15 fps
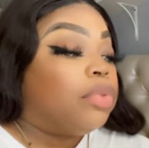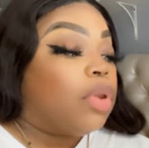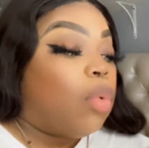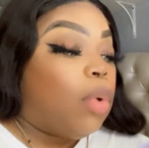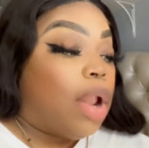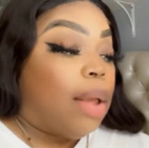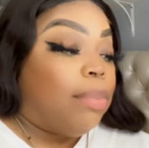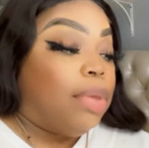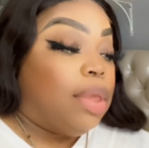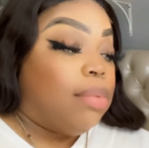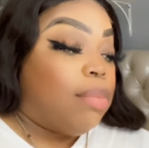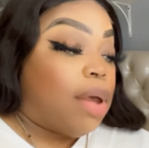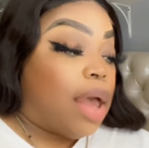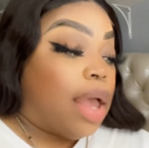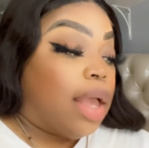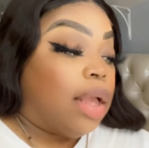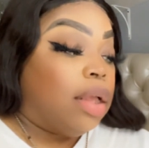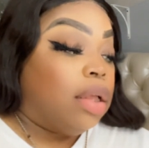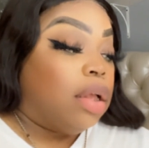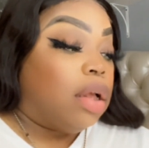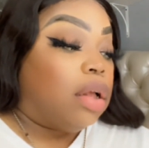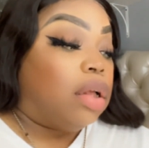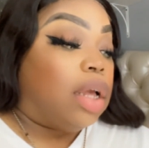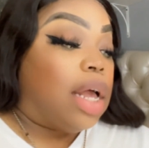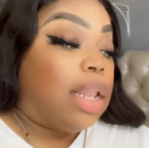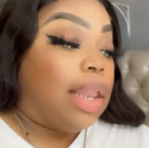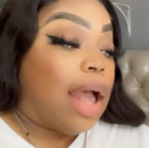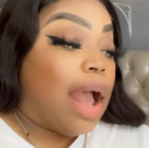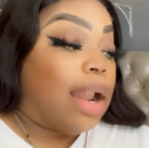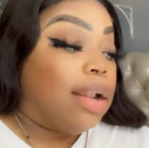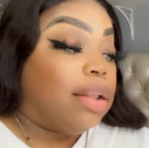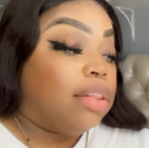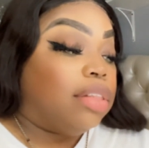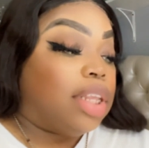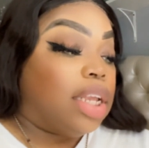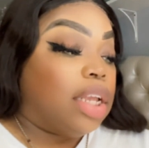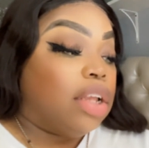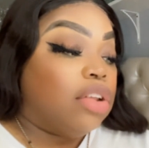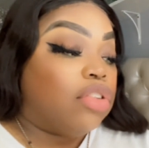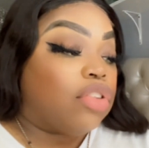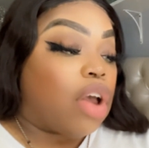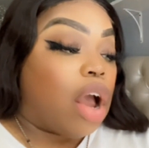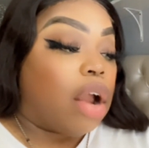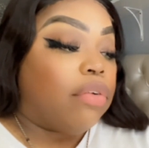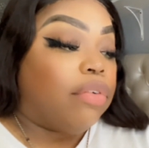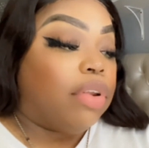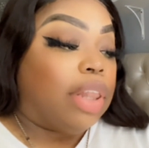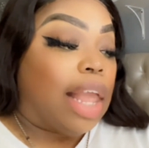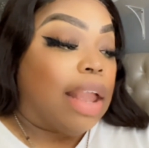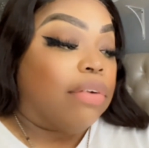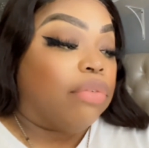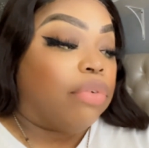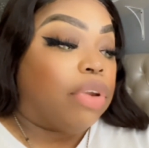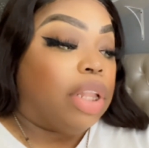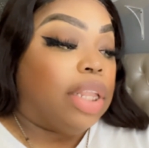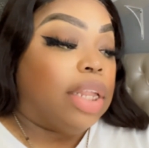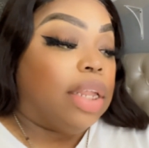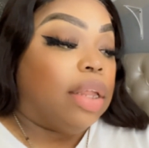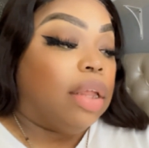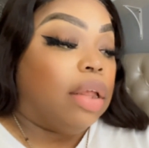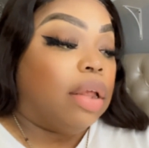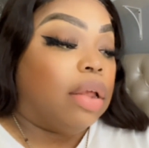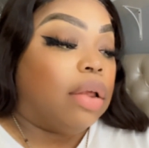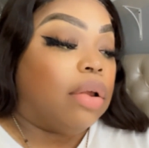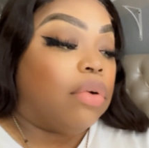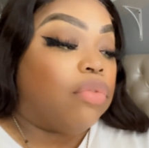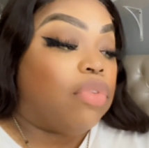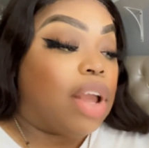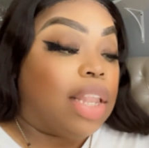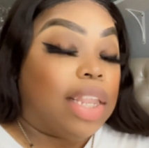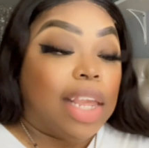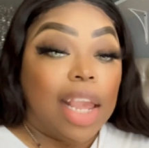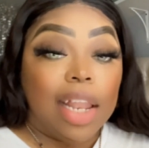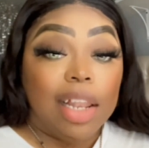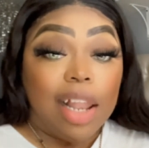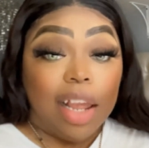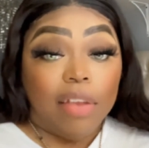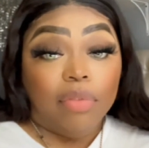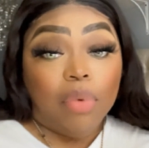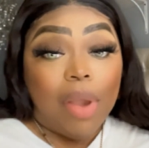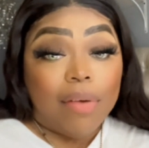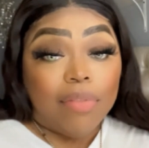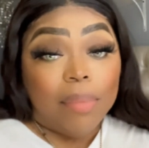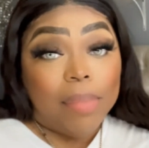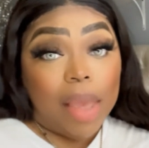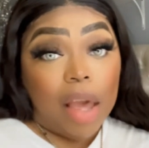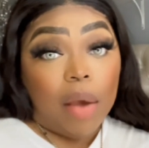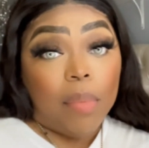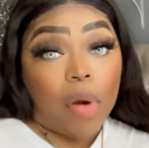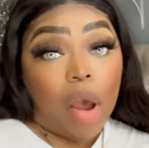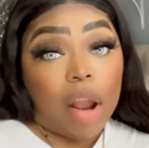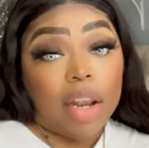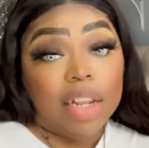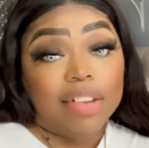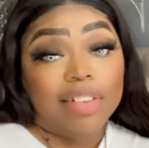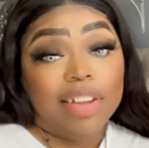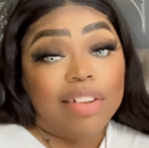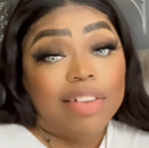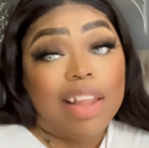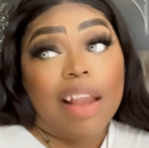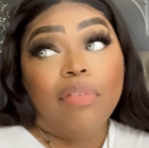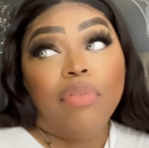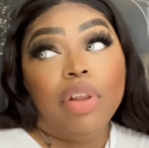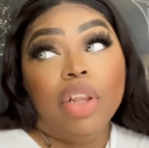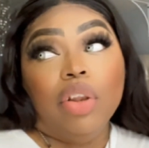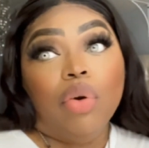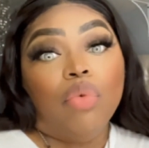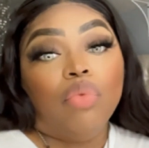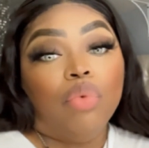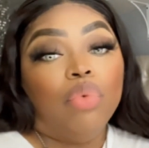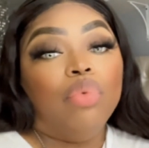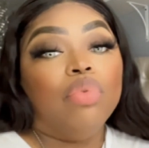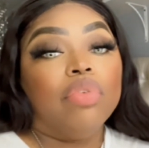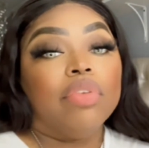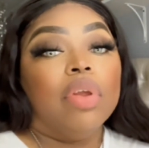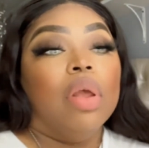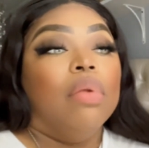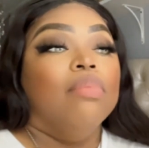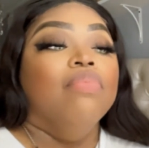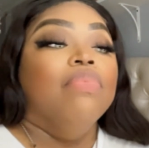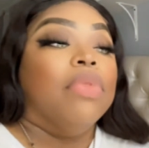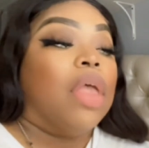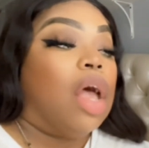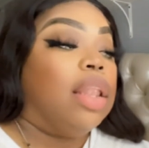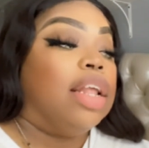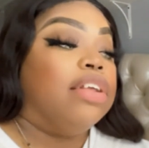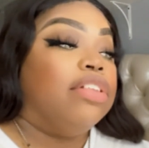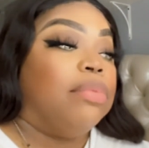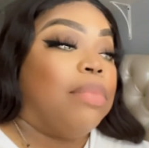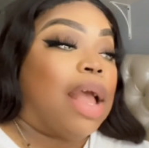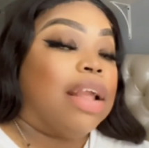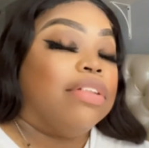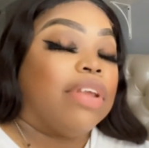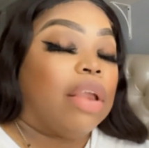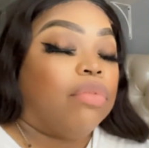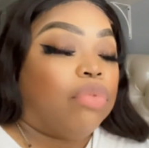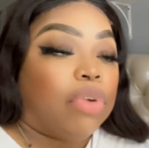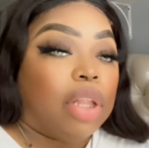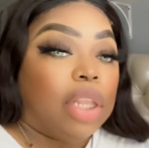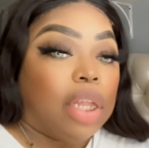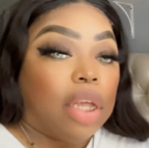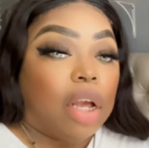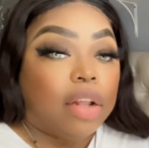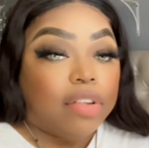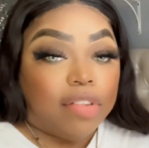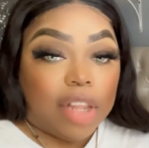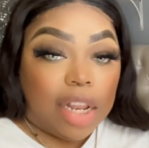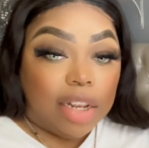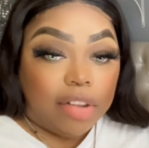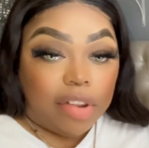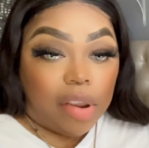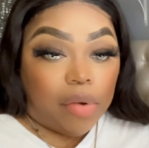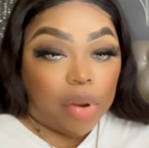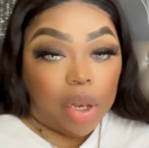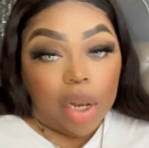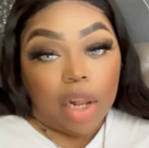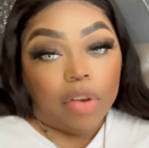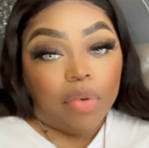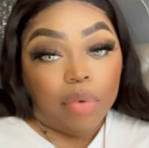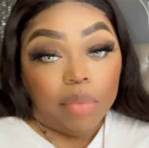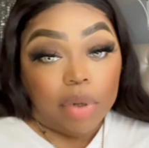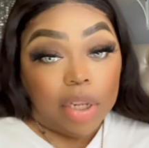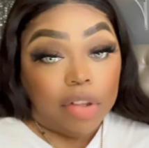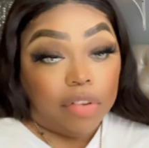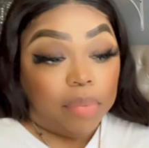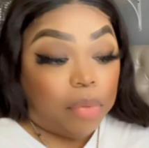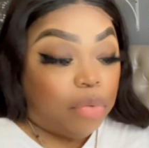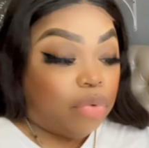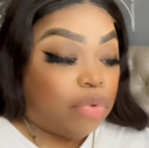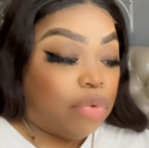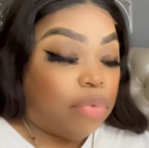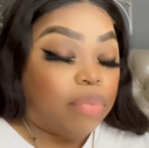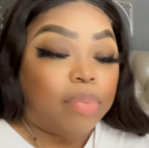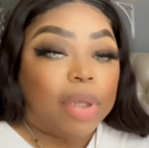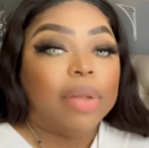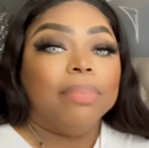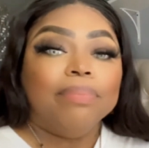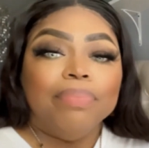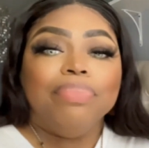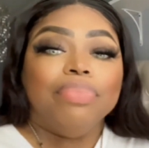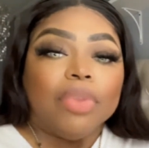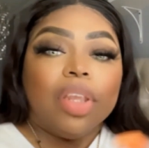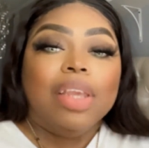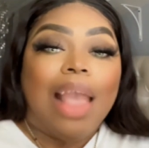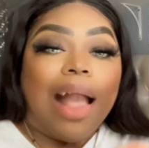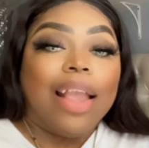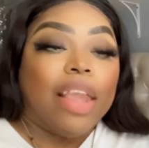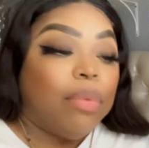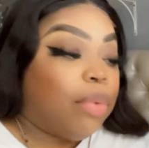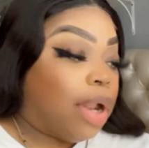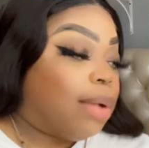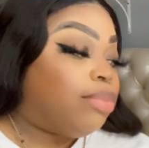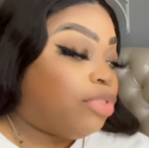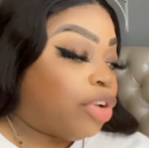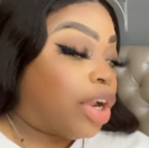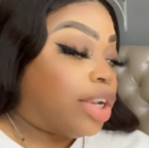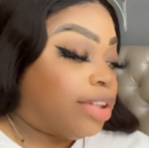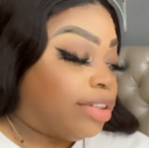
what I mean by a lot of things aren't like really relegated. Like if you have a makeup artist, there's like really no rules unless somebody's like really unsanitary and not doing what they're supposed to do. But y'all get what I'm trying to